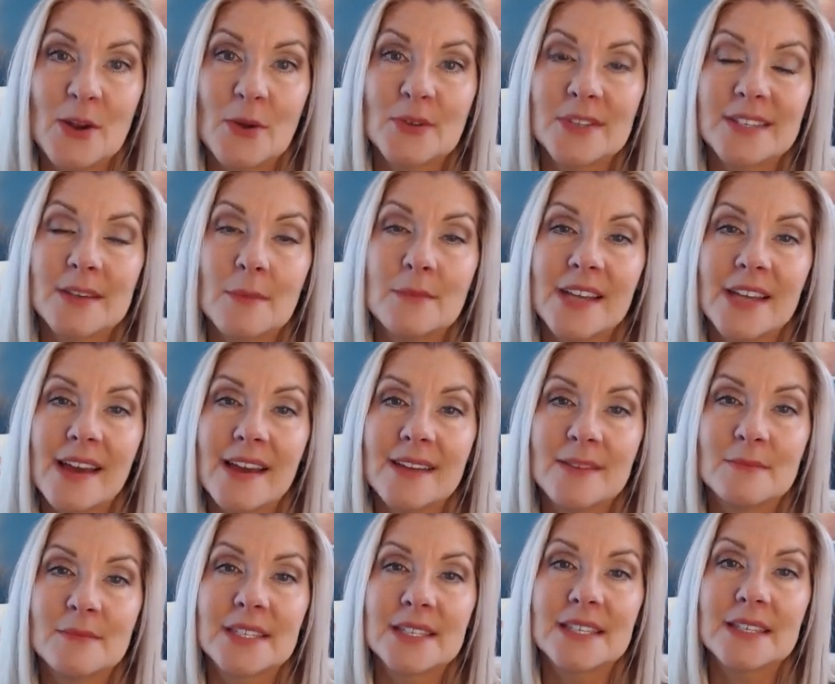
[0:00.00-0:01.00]

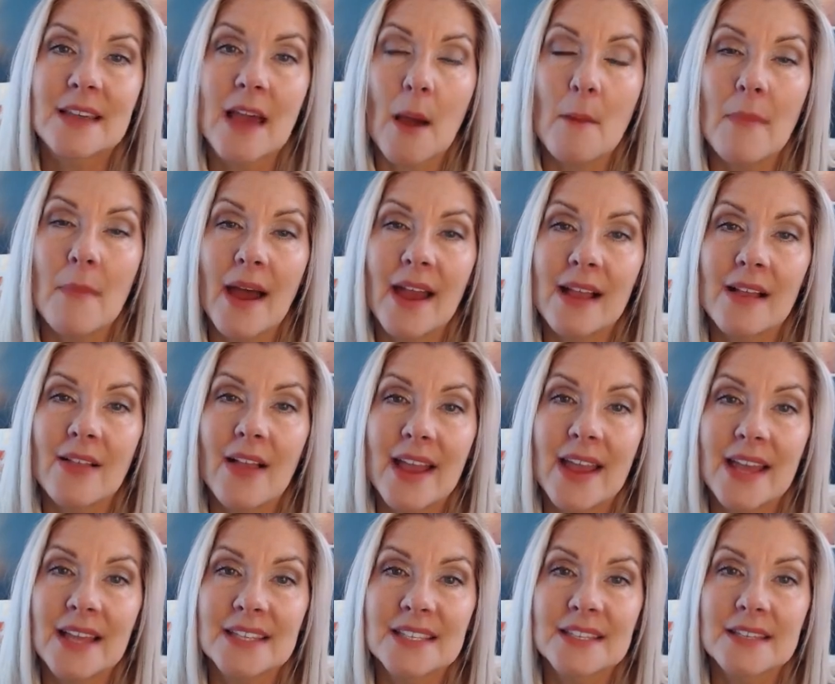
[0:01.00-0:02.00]
Sometimes my
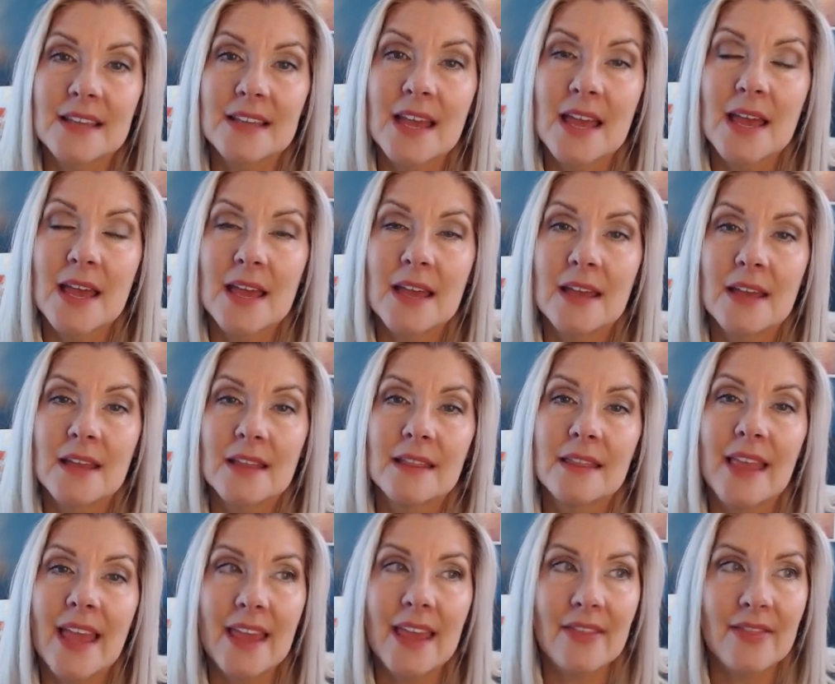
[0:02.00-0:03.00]
clients,
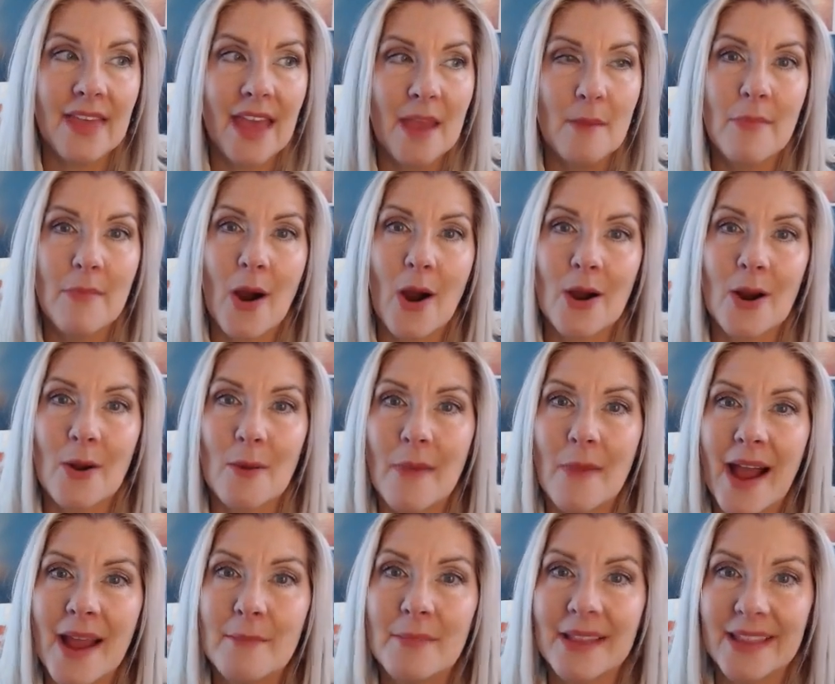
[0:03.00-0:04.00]
like, they borrow
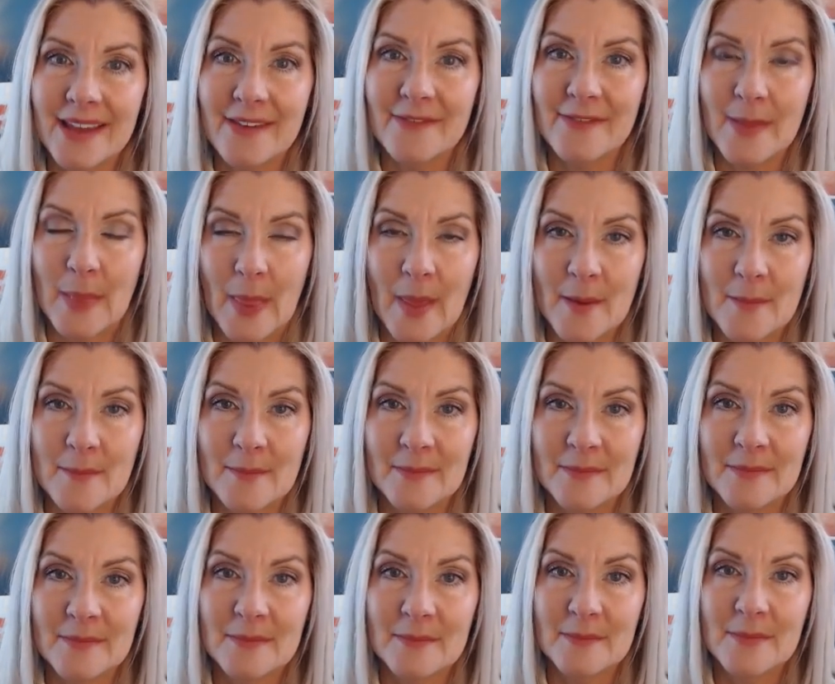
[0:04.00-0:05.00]
my belief in them
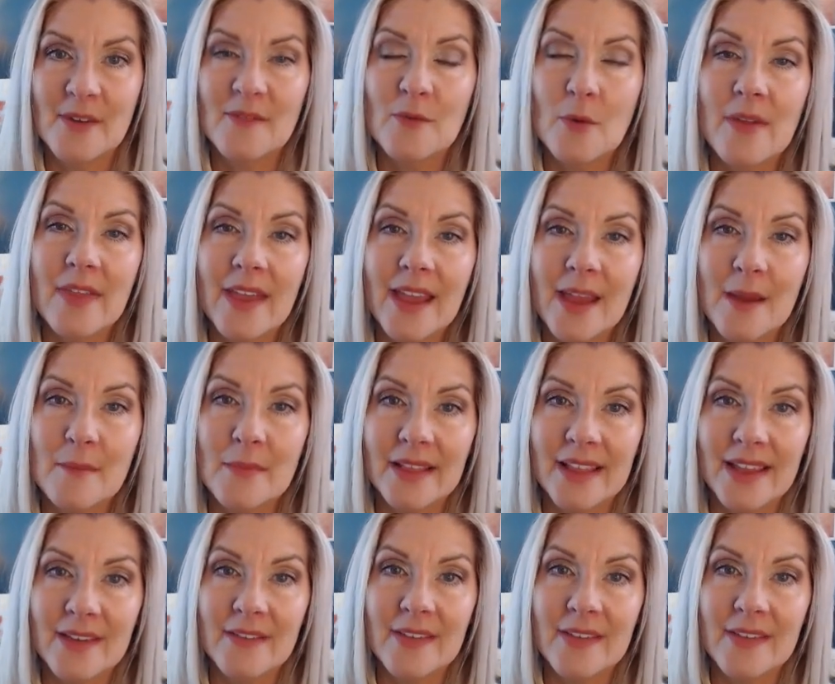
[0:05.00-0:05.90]
before they can believe in